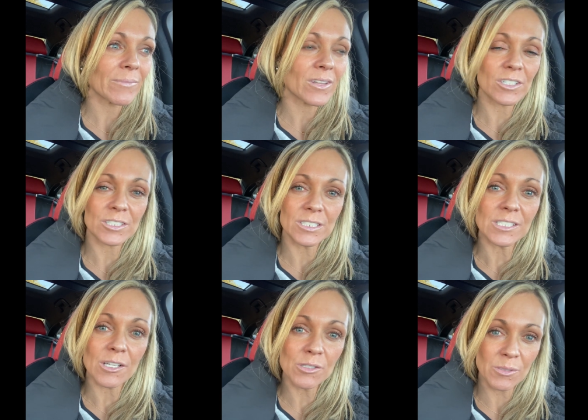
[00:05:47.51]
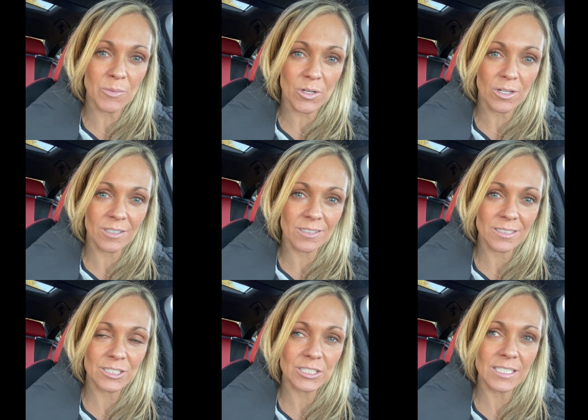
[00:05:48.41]
Gosh, she's so smart.
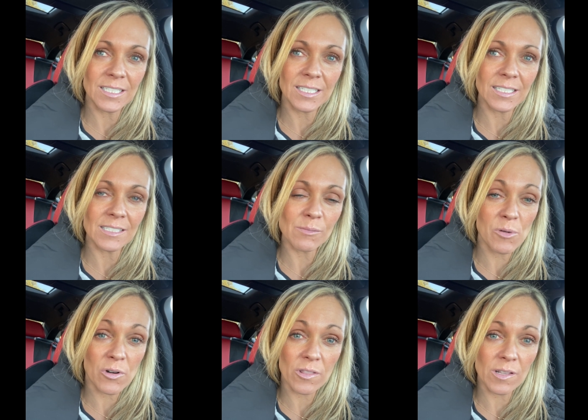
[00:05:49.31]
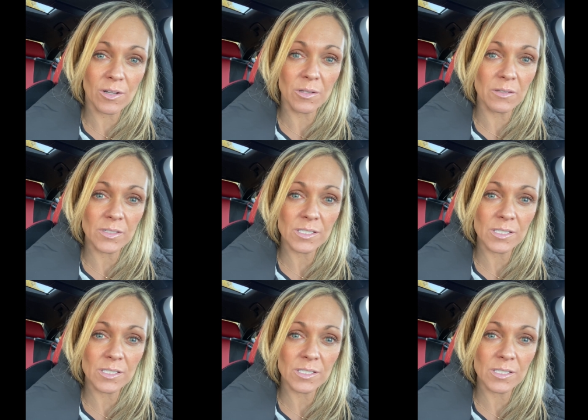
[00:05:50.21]
She is smarter than all of us,